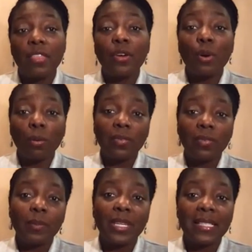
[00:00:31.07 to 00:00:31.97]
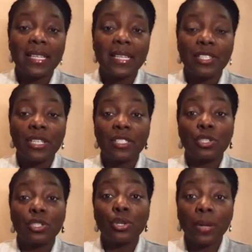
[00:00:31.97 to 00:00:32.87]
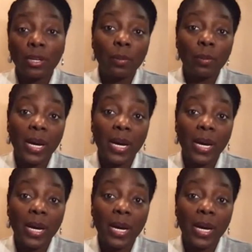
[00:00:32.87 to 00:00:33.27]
The goal of immunization is to trick your